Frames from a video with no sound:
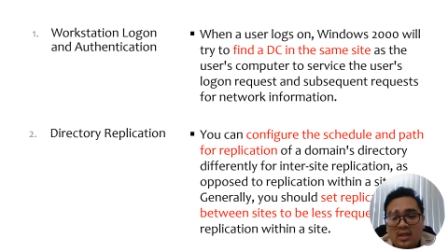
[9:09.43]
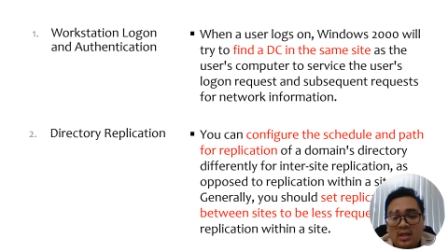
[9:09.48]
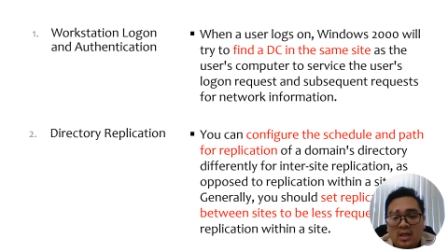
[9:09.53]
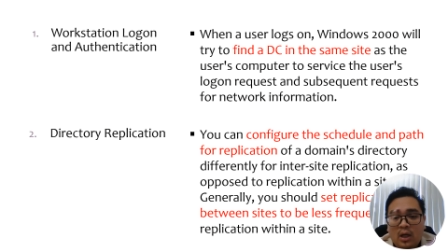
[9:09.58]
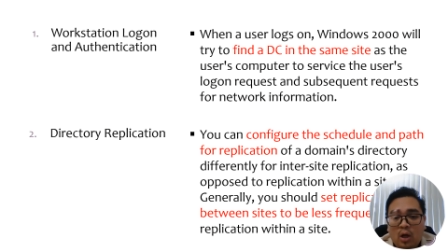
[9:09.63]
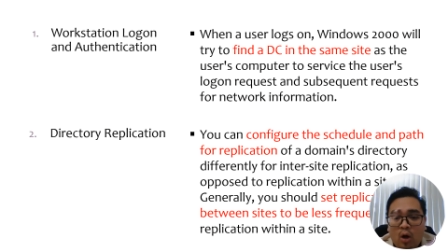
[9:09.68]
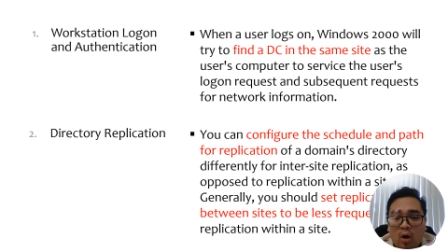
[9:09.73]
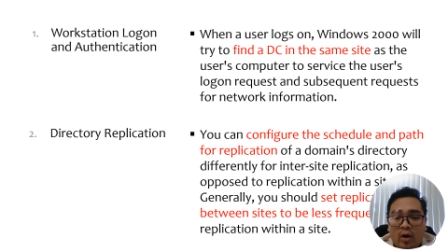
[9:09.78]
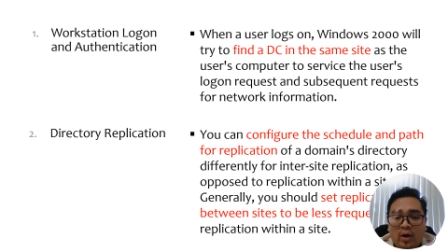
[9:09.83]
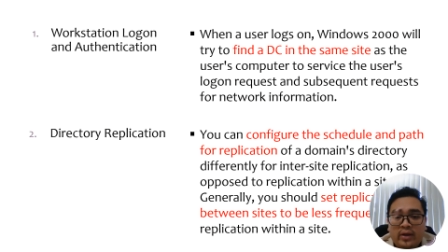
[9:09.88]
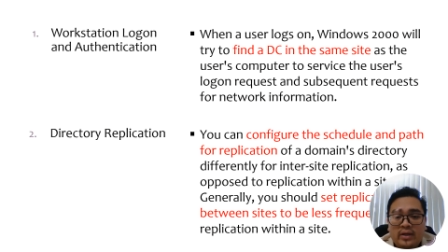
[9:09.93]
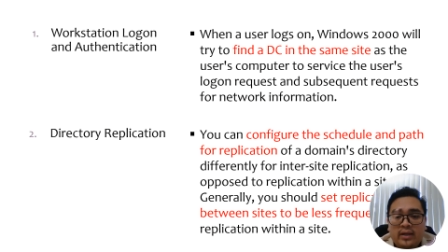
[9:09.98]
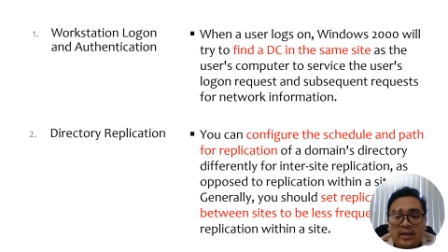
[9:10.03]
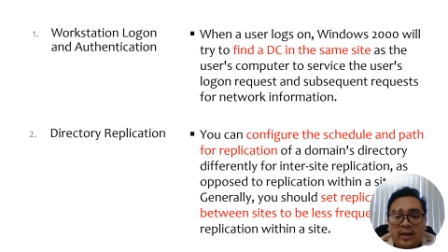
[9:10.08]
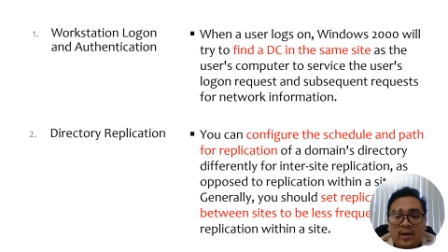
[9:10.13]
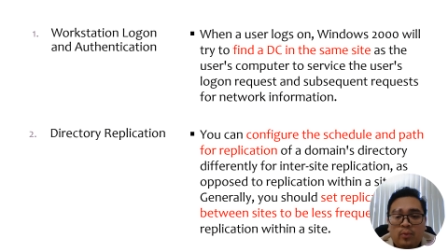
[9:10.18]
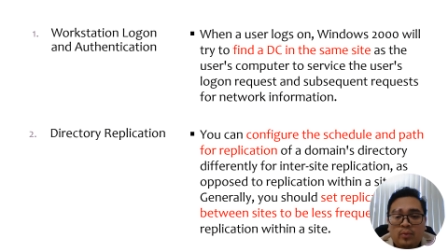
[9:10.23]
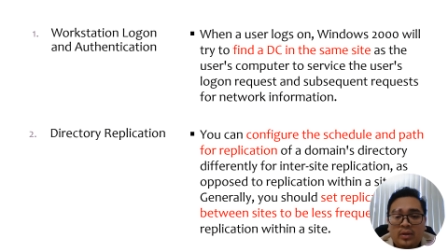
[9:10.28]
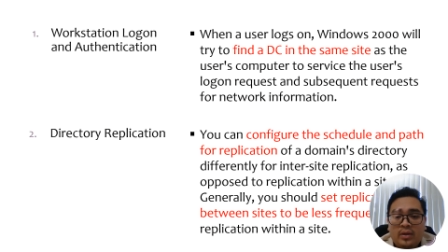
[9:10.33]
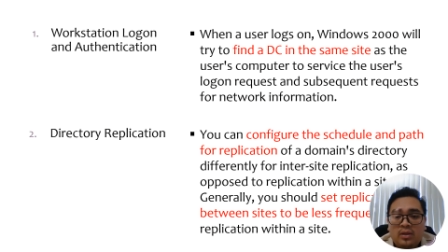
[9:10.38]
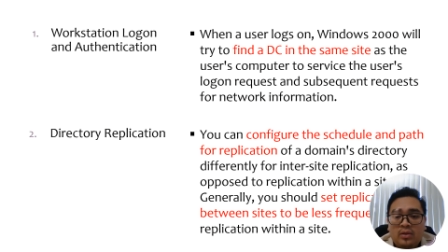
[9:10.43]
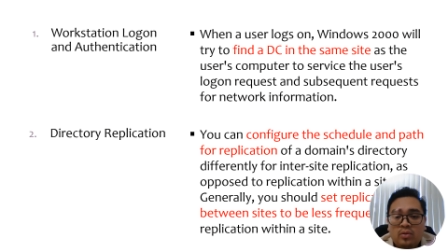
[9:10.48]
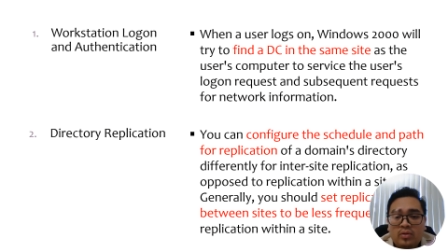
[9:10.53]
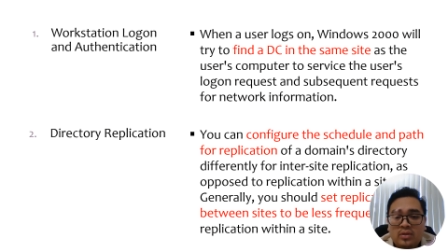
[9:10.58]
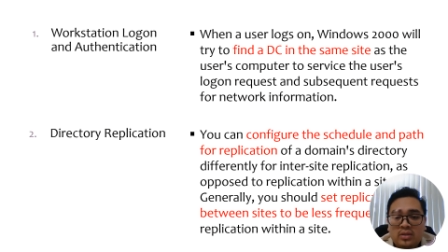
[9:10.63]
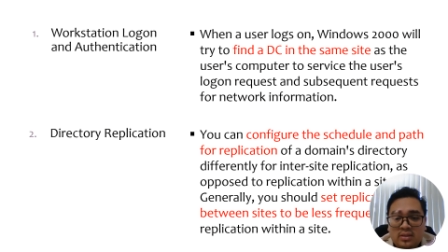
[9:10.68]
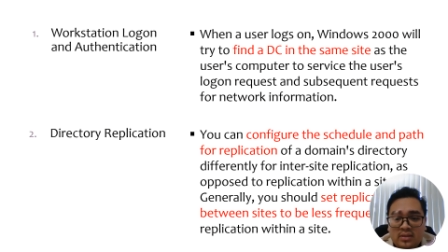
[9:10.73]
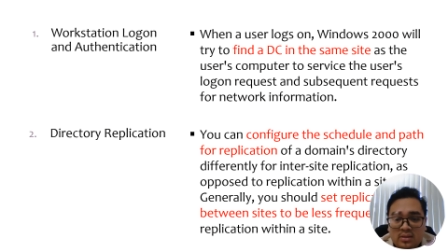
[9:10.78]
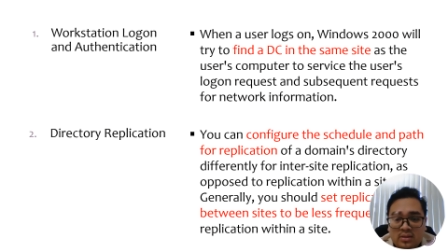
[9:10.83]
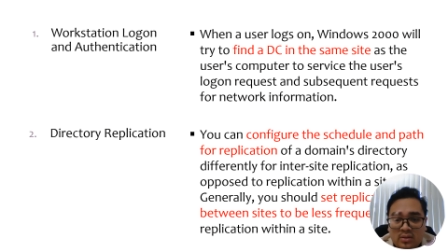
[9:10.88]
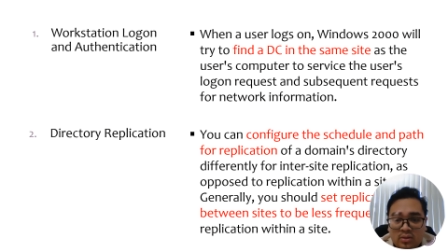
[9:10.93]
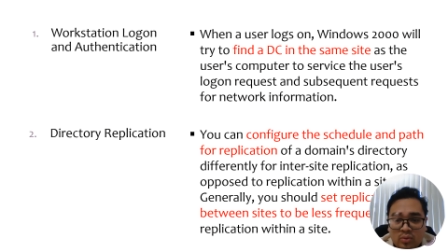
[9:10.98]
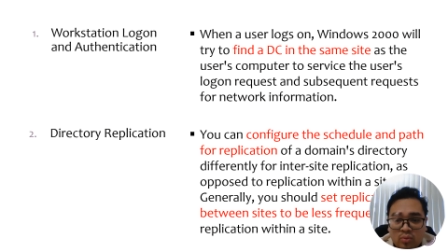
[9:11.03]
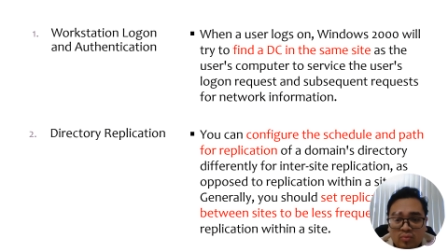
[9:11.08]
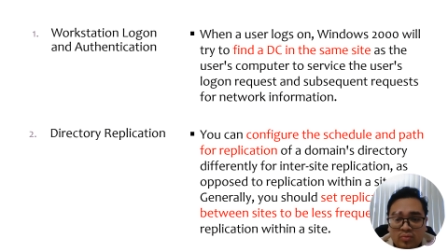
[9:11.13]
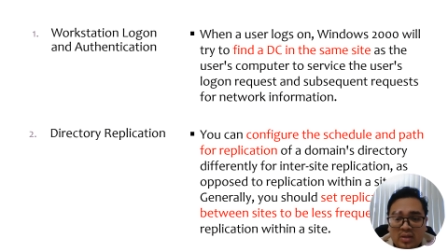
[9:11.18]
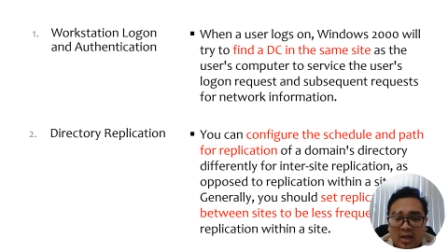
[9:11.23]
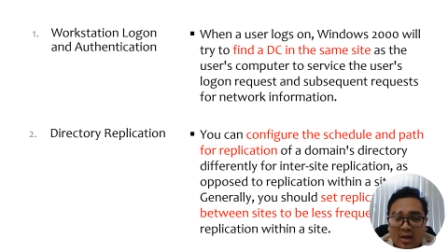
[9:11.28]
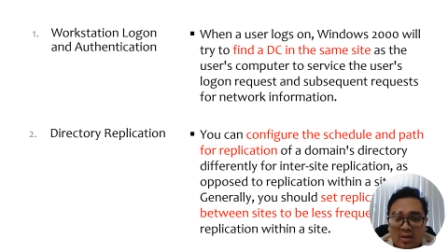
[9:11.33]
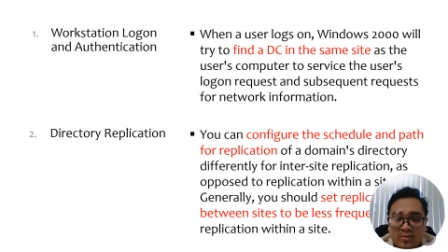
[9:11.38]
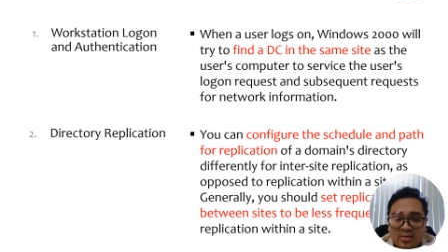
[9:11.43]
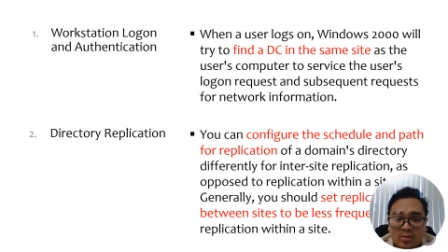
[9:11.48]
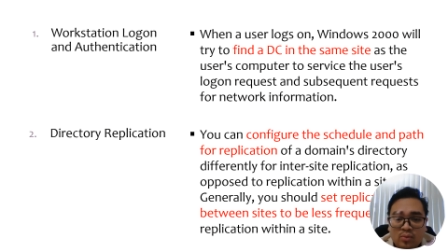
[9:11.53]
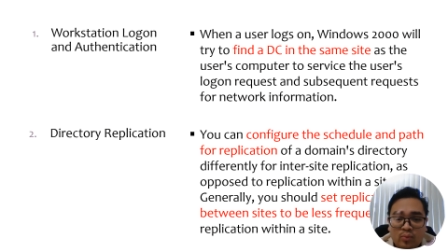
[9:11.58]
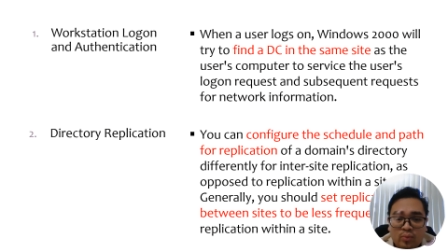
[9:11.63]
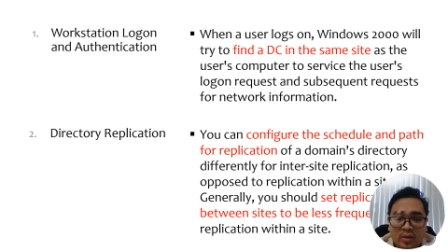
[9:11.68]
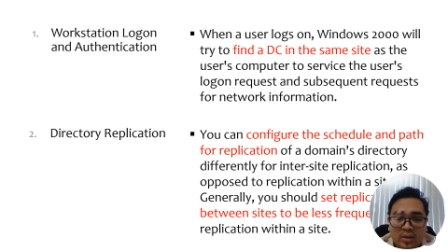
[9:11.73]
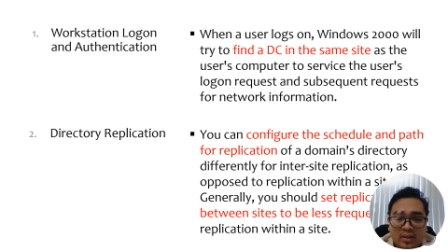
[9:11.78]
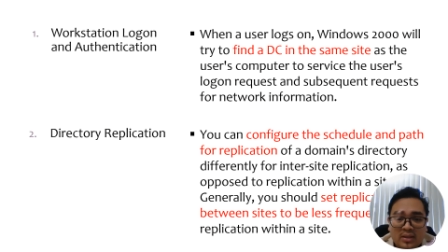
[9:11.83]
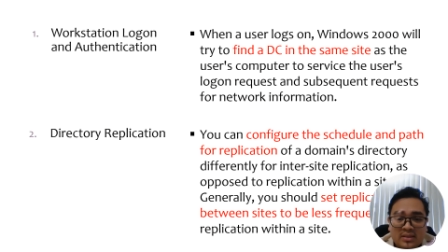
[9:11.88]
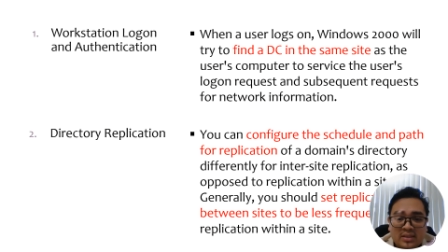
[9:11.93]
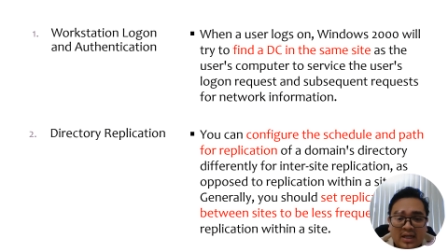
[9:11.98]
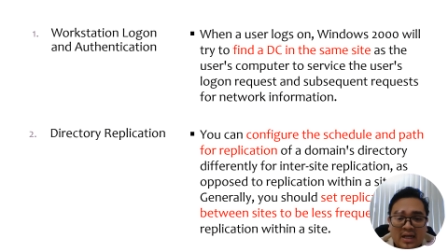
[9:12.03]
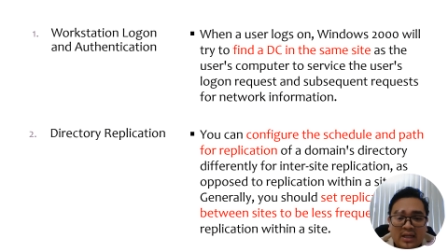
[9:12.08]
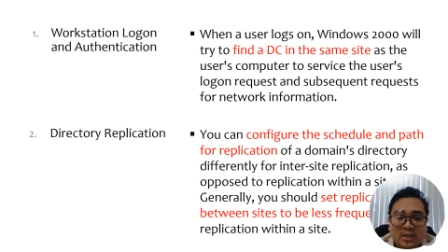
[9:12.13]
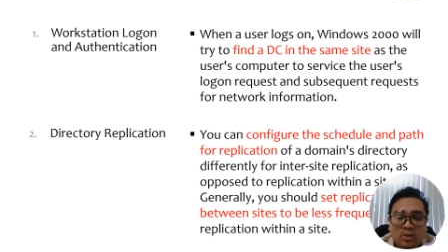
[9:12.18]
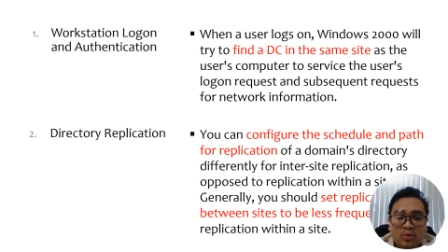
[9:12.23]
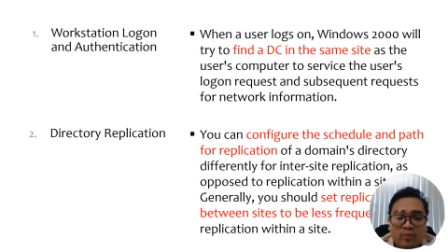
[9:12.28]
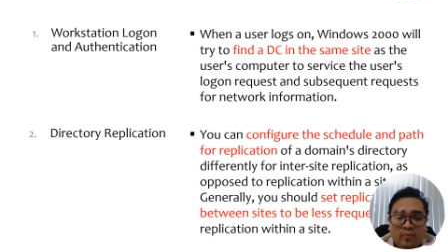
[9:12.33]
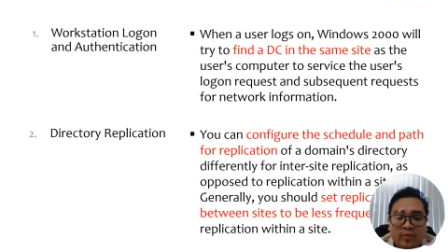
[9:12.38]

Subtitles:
log on and Windows 2000 will try to